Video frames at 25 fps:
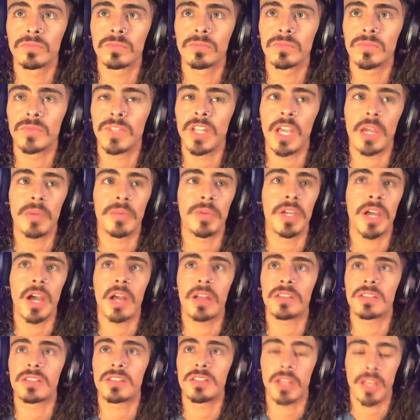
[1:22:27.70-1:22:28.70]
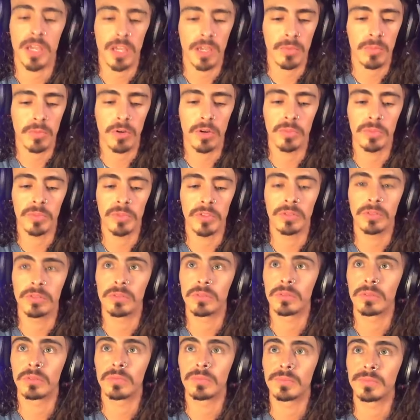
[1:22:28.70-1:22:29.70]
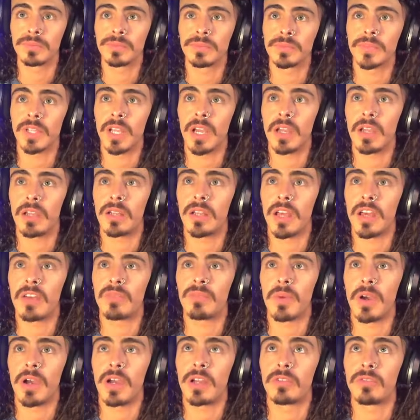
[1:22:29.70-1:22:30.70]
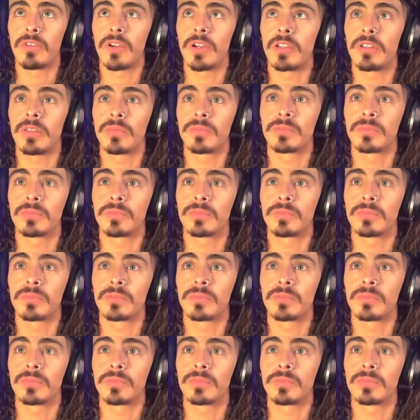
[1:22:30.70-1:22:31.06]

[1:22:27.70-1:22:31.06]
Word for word: Damn, he got a slam on me. I didn't have mine ready.